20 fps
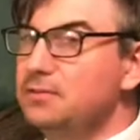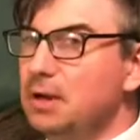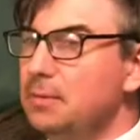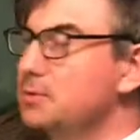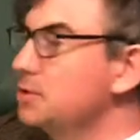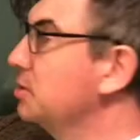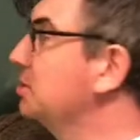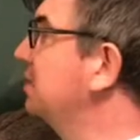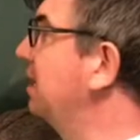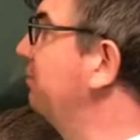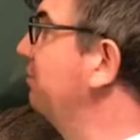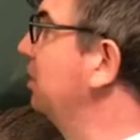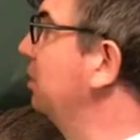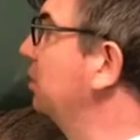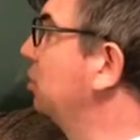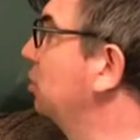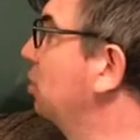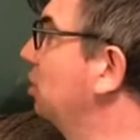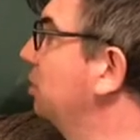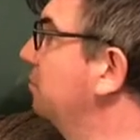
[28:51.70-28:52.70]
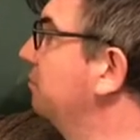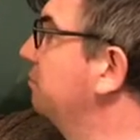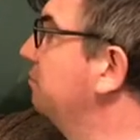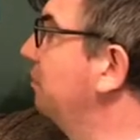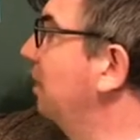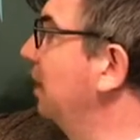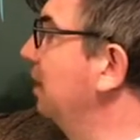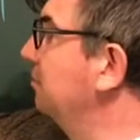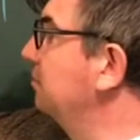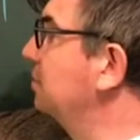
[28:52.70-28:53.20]
times, so 17 occurred
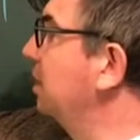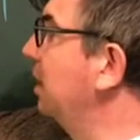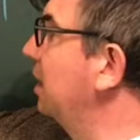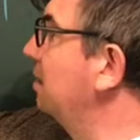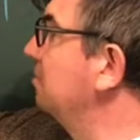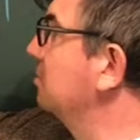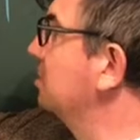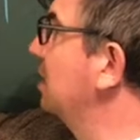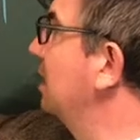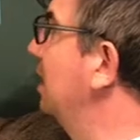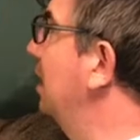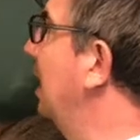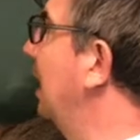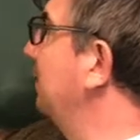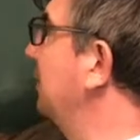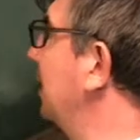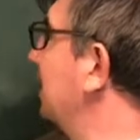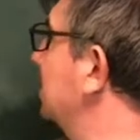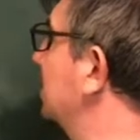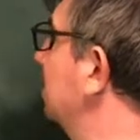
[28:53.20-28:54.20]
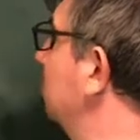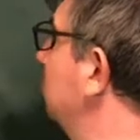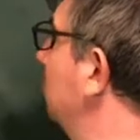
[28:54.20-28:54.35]
5 times, and that's the